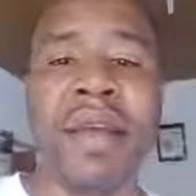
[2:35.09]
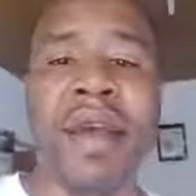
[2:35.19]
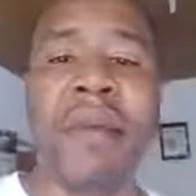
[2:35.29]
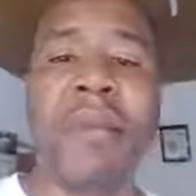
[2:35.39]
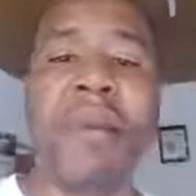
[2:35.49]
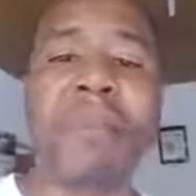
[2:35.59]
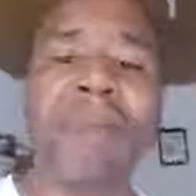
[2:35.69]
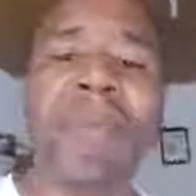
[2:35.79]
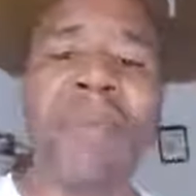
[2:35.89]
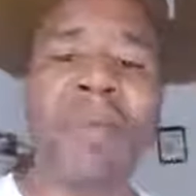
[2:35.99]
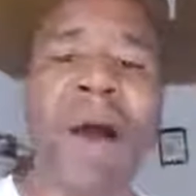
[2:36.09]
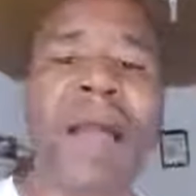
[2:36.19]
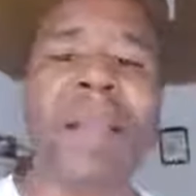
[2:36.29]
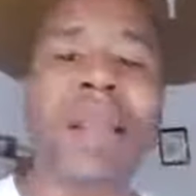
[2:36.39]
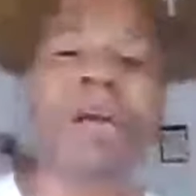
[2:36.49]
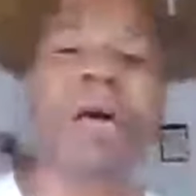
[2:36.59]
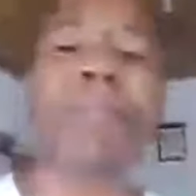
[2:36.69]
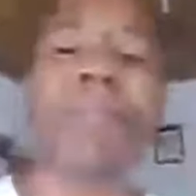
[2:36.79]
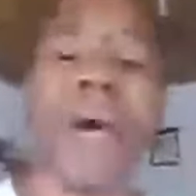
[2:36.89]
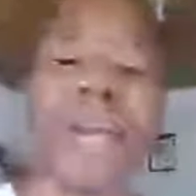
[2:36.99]
but meanwhile their
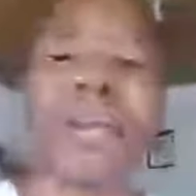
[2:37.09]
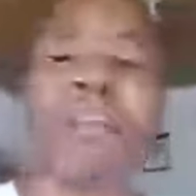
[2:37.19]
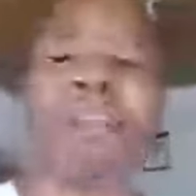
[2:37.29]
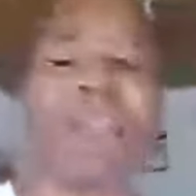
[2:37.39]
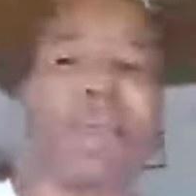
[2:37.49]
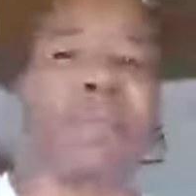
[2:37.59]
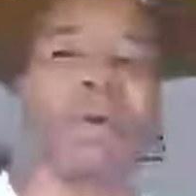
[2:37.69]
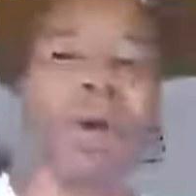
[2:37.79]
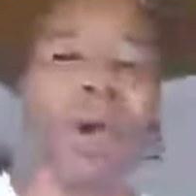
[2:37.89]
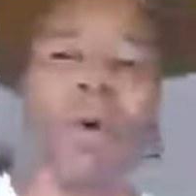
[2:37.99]
companions slept, were